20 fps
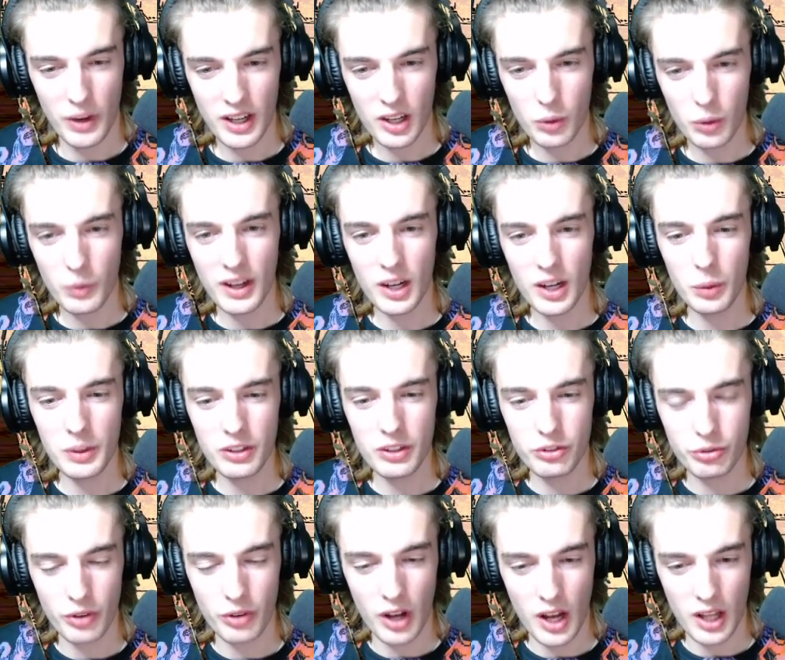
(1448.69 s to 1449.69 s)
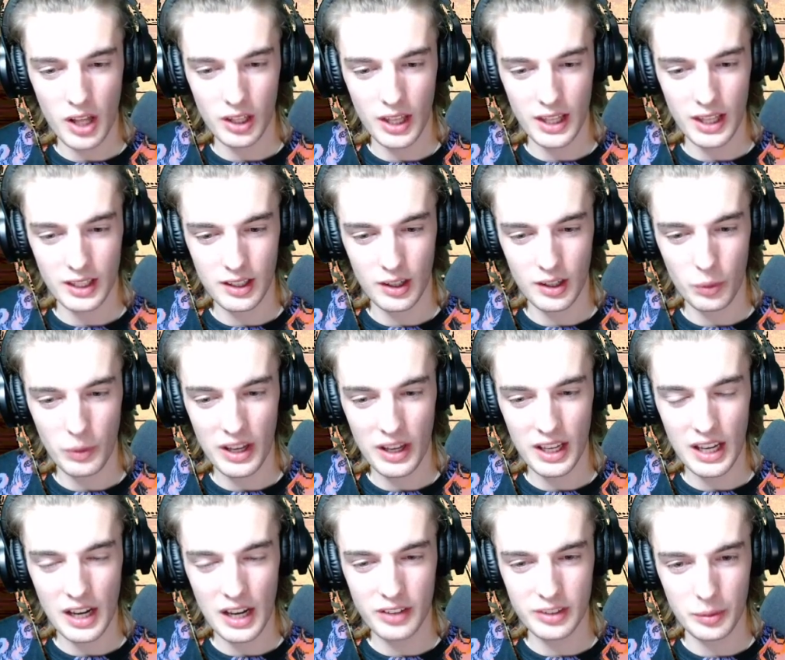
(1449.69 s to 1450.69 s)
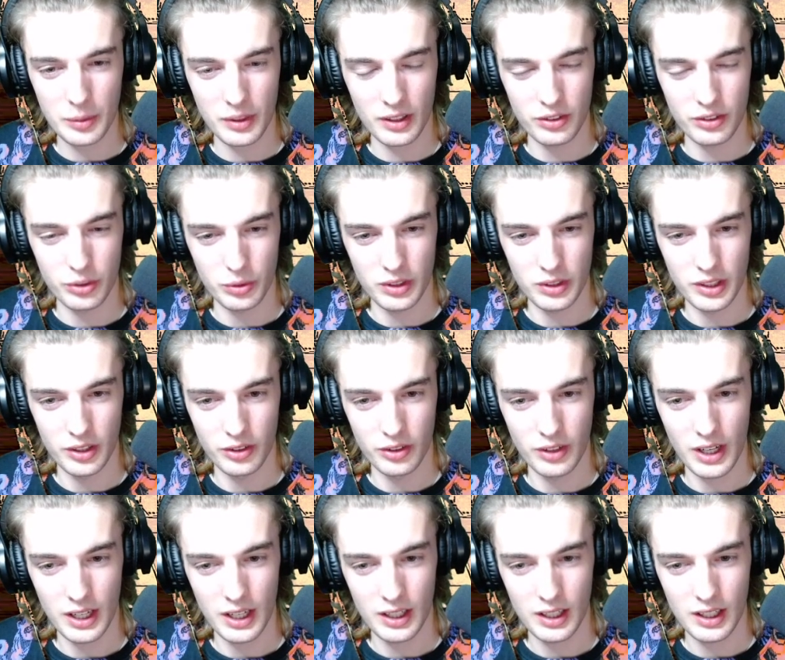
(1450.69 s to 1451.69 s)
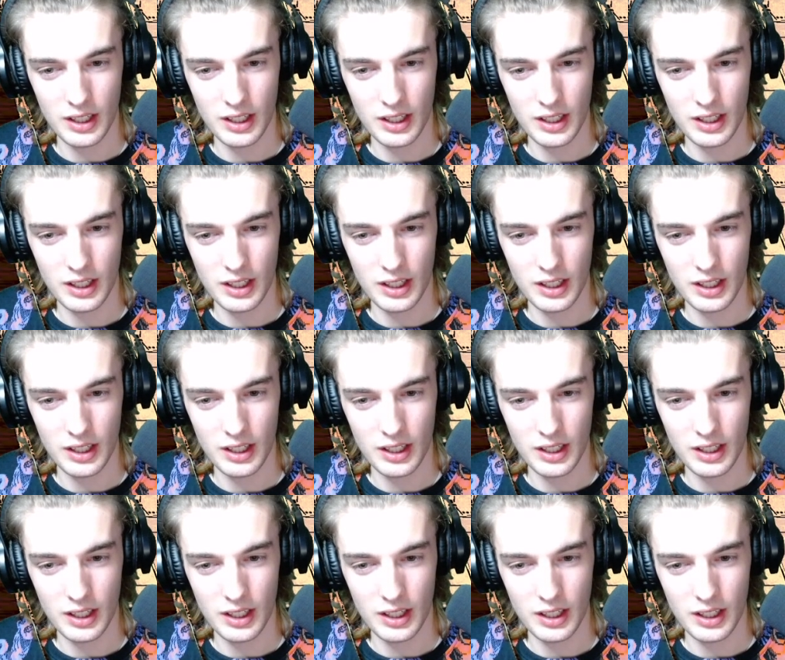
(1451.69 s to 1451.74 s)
don't we draw like here's what I'm gonna do here, right?